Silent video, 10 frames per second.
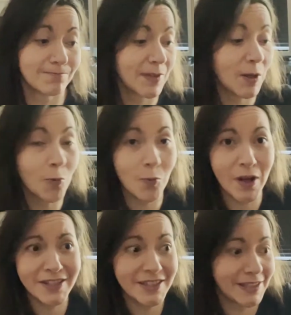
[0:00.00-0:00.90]

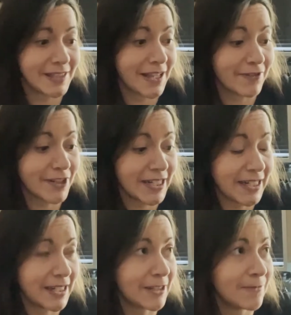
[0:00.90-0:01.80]
once every,
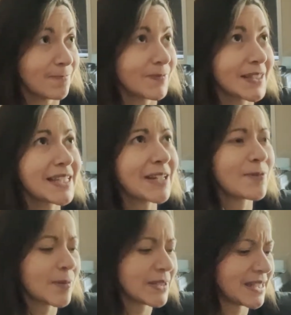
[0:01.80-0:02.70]

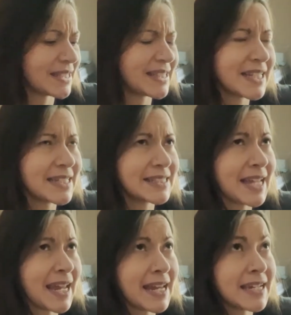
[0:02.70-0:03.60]
what was it, 6
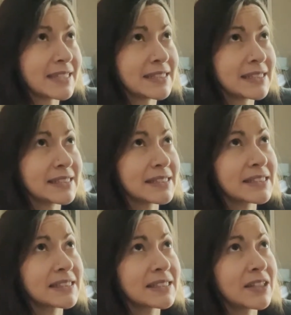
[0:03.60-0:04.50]
days
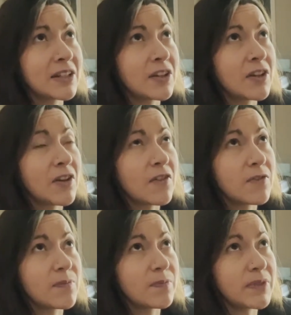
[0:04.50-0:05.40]

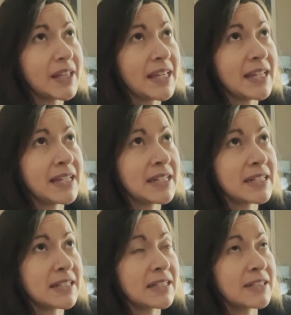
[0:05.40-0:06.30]

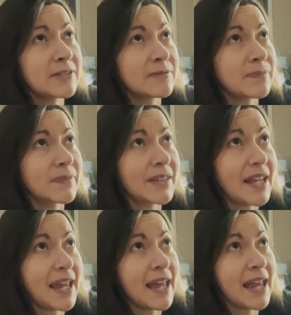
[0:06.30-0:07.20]
in
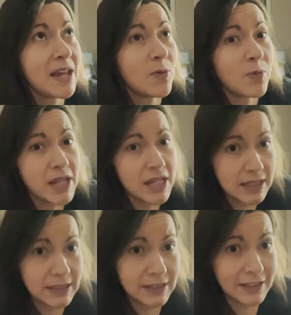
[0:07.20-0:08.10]
8
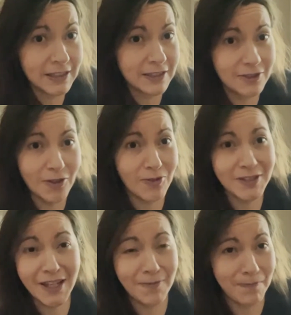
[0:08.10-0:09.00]
weeks. So it was
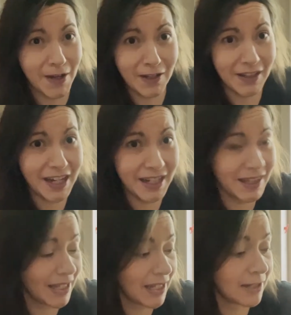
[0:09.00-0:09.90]
like barely
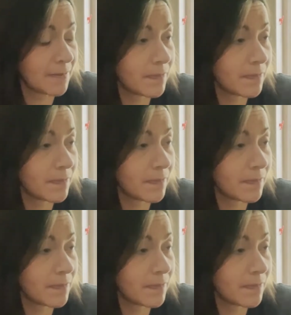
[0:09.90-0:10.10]
anything.